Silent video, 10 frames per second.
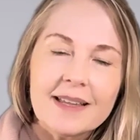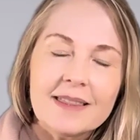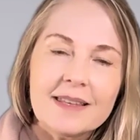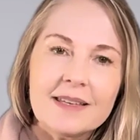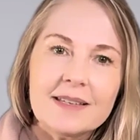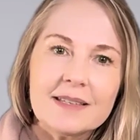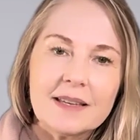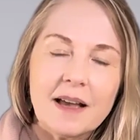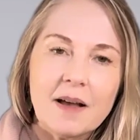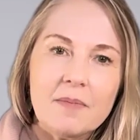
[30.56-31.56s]
these
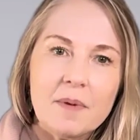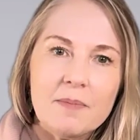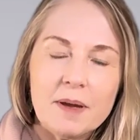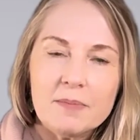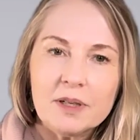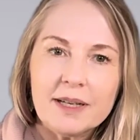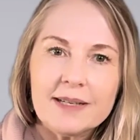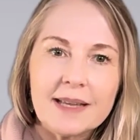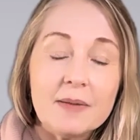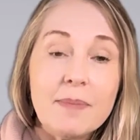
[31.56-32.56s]

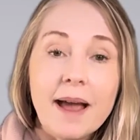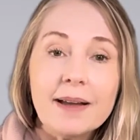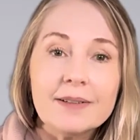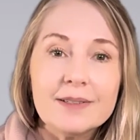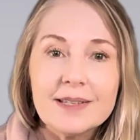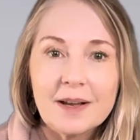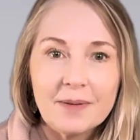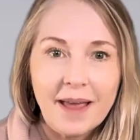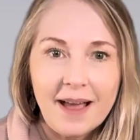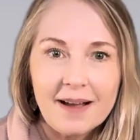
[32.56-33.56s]
memories and patterns that
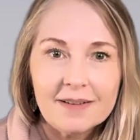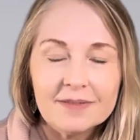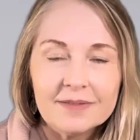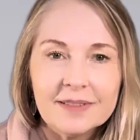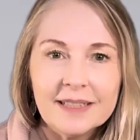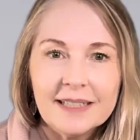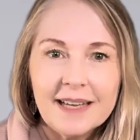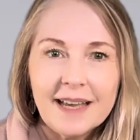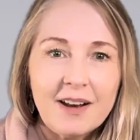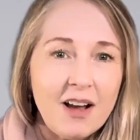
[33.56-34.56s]
we have.
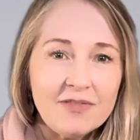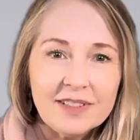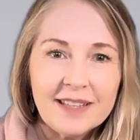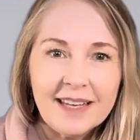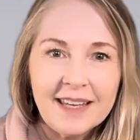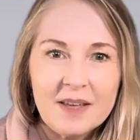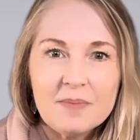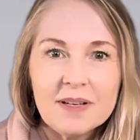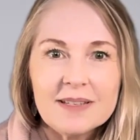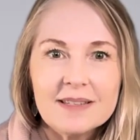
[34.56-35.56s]
And often they keep
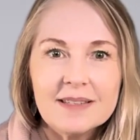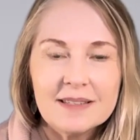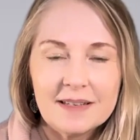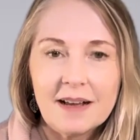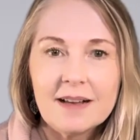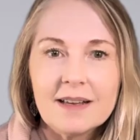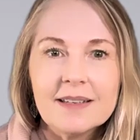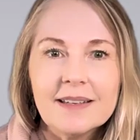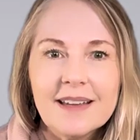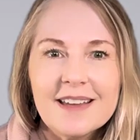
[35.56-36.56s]
us stuck
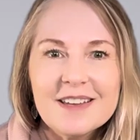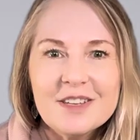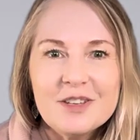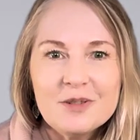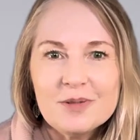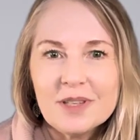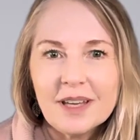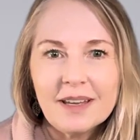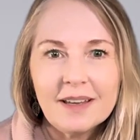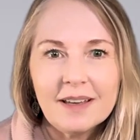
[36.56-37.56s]

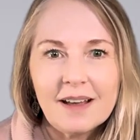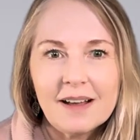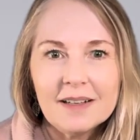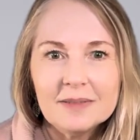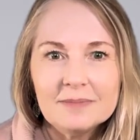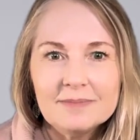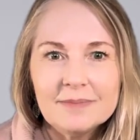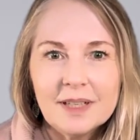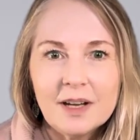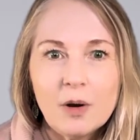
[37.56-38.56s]
using
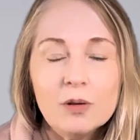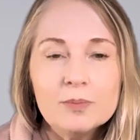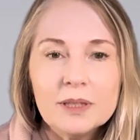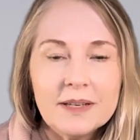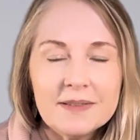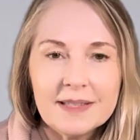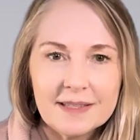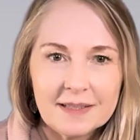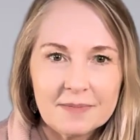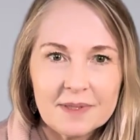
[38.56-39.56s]
old belief
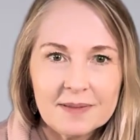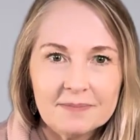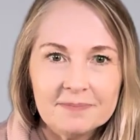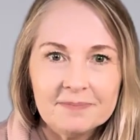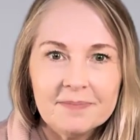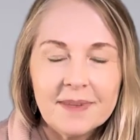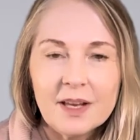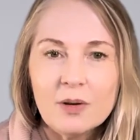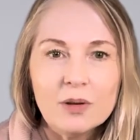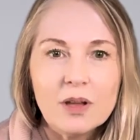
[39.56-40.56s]
systems that
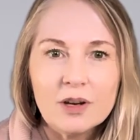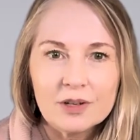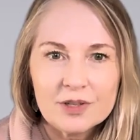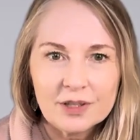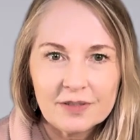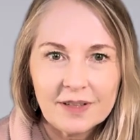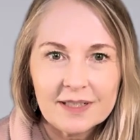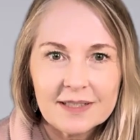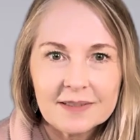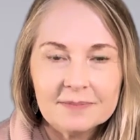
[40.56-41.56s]
no longer serve
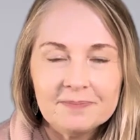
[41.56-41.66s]
us.